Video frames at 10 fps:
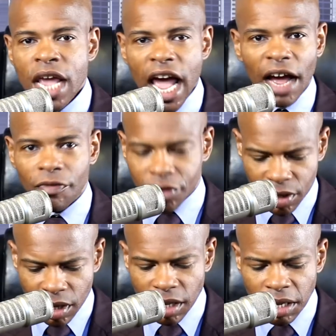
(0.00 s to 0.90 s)
we have
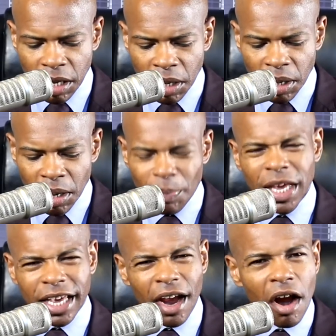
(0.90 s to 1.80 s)
to
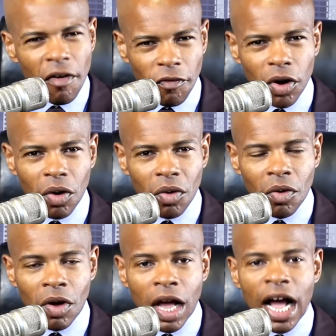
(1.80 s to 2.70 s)
be careful
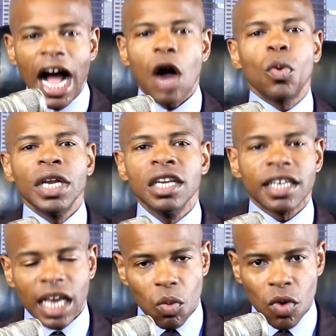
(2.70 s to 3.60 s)
how we
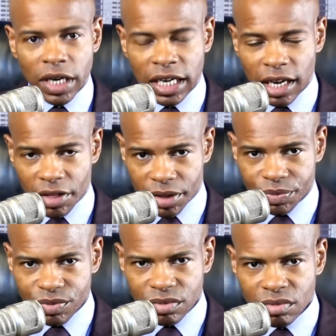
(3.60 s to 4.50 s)
look at one another.
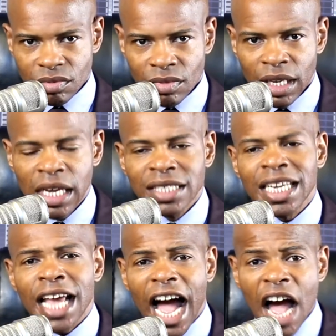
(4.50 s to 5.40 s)

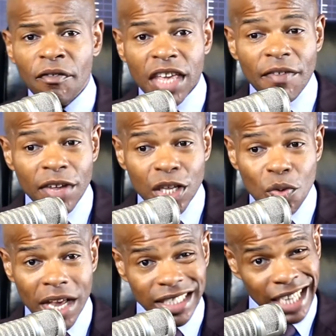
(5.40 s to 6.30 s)
See, I've given
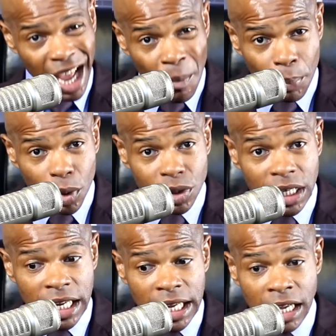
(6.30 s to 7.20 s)
you
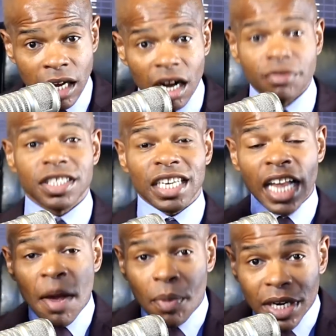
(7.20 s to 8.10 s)
examples of
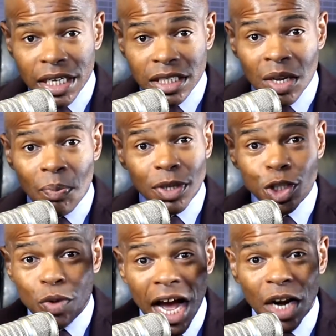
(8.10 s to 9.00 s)
celebrities,
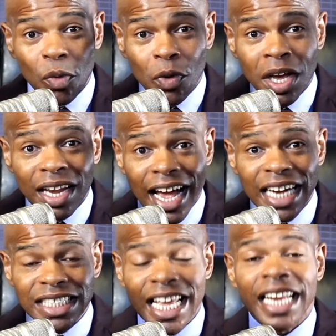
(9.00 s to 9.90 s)
but you got to
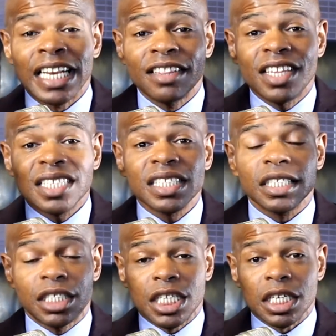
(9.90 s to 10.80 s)
realize that this
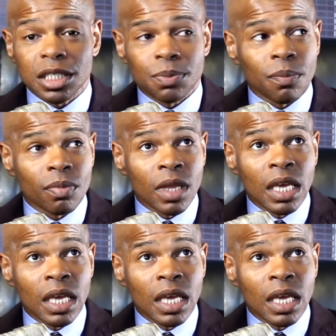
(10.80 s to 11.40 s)
is just